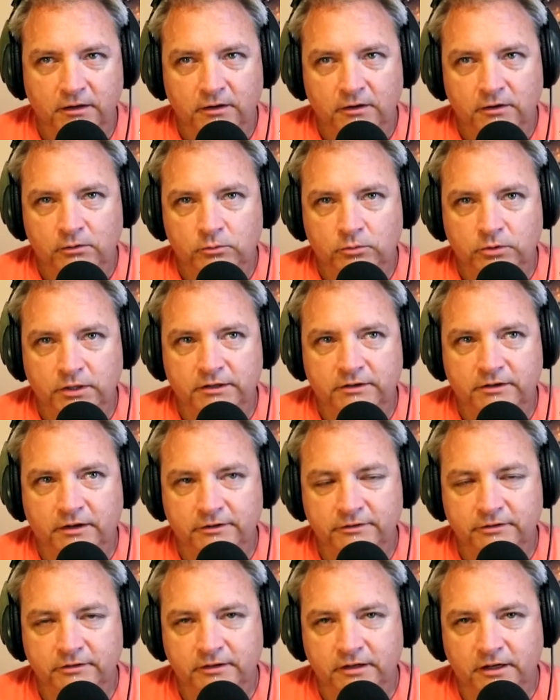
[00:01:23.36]
we're
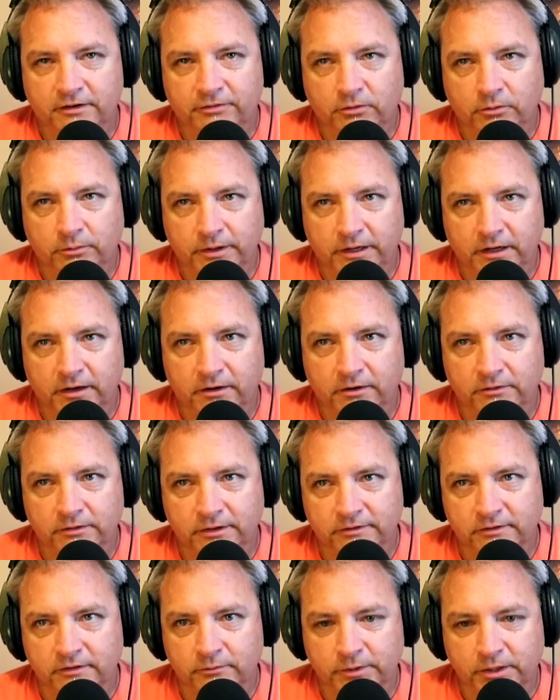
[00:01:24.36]
adults enough where we go,
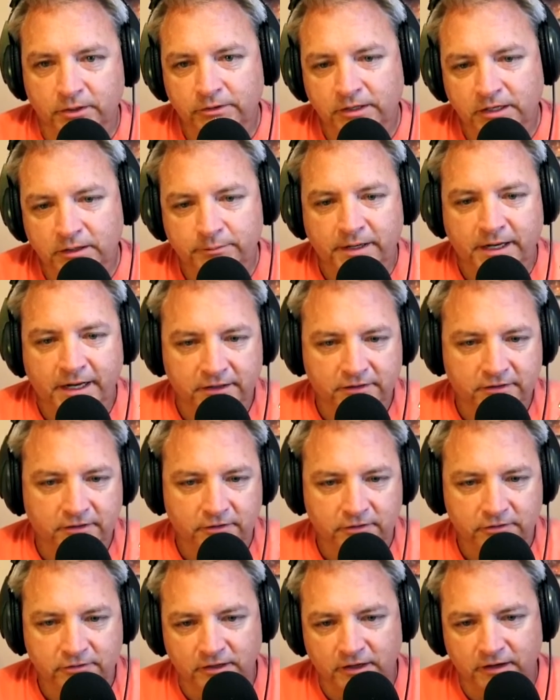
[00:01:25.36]
listen, we don't need to buy each
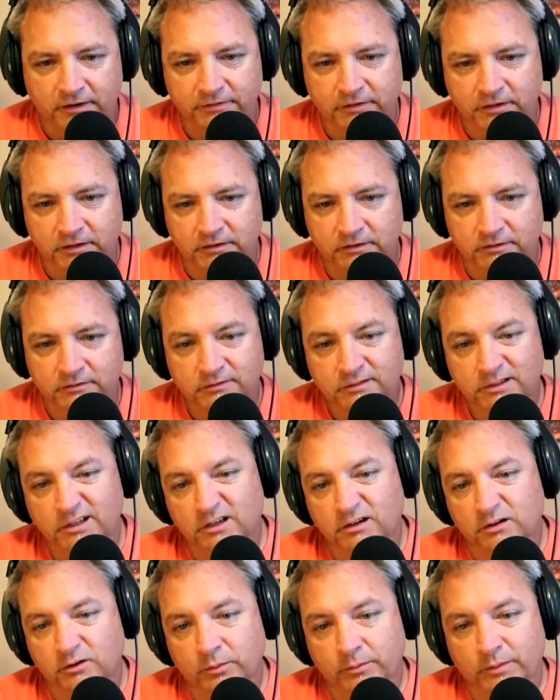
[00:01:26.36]
other stuff that,
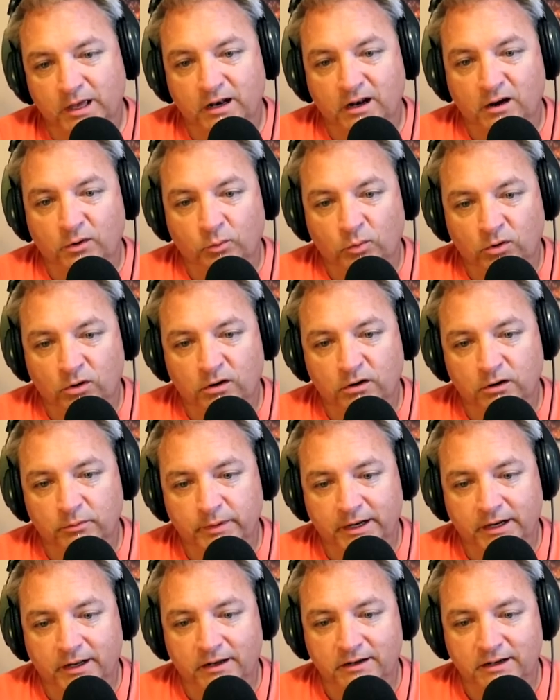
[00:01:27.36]
we may not want or
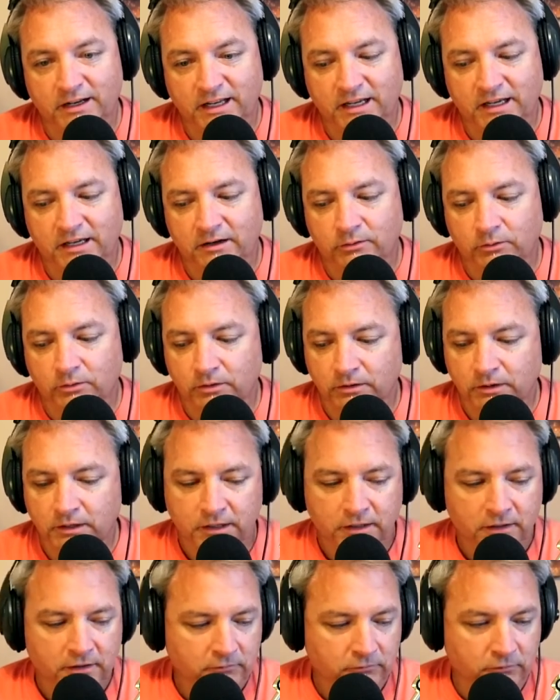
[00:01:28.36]
may not need, or
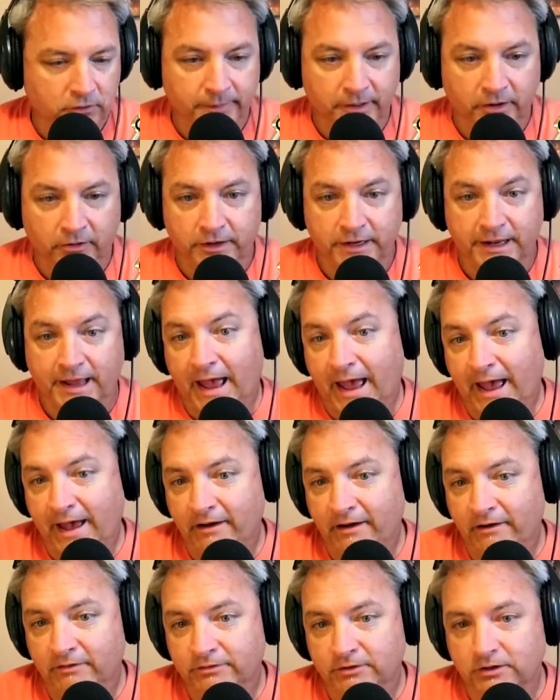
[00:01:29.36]
we may already
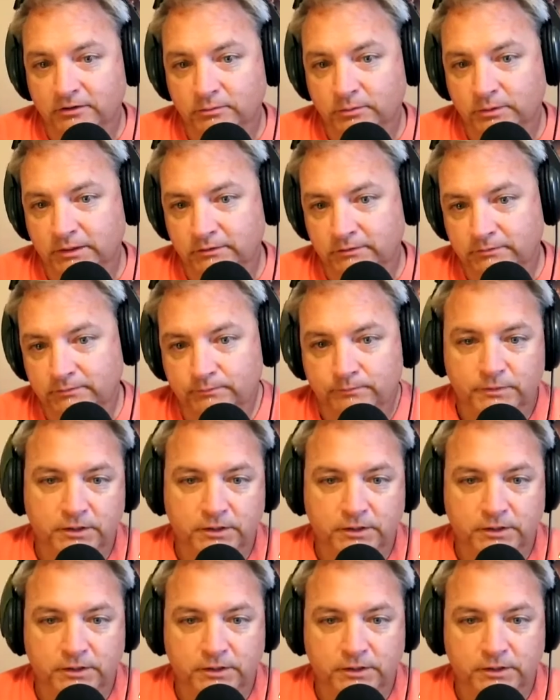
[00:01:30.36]
have because we,